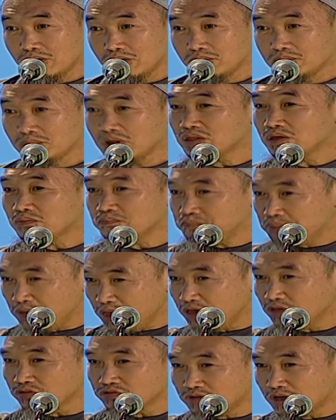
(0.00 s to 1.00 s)
but the
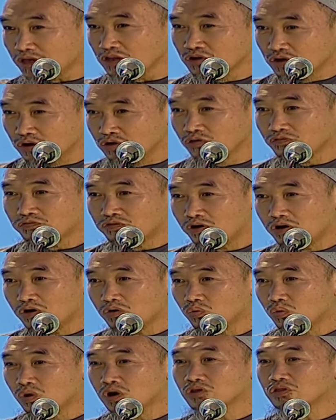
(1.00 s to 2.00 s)
peace that you look for
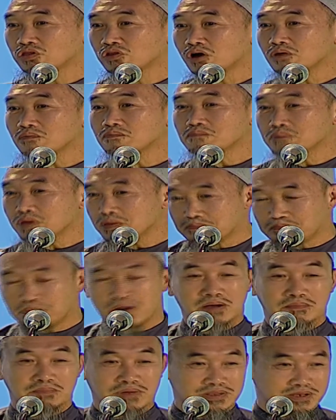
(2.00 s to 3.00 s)
will not be
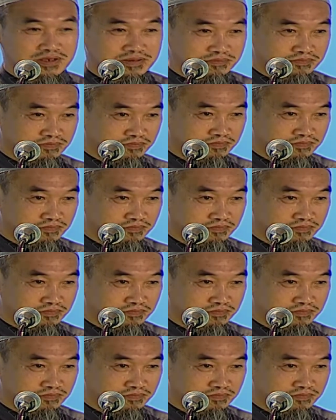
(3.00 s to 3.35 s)
permanent.